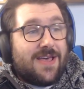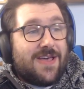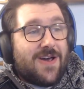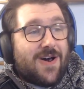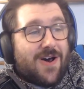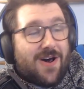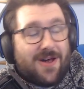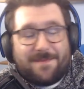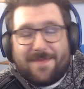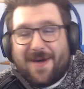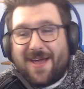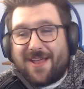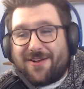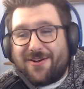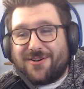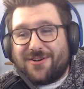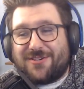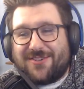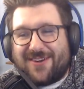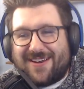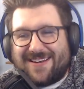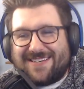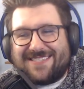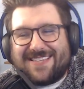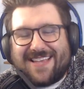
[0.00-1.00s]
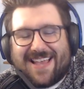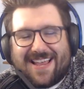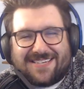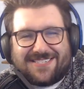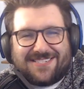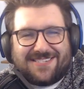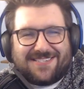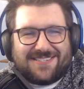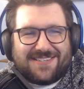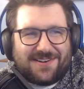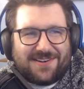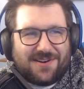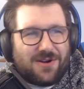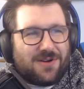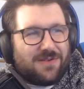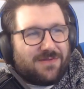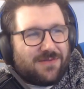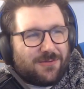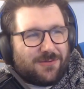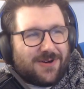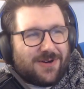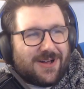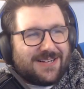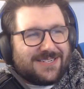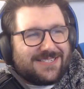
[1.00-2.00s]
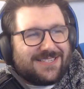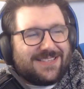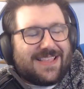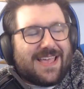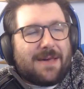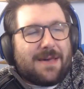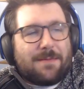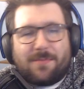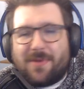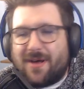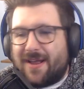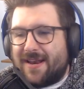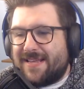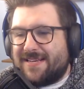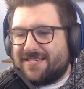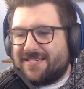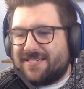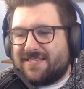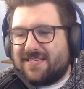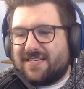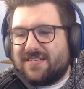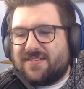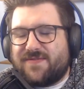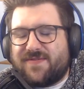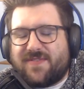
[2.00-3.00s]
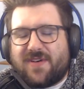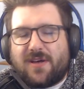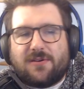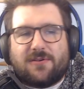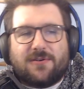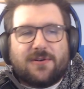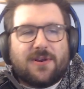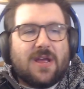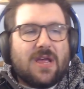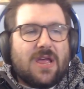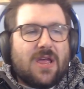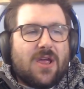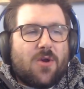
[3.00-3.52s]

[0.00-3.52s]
on microtransactions in Overwatch, and that money just gets funneled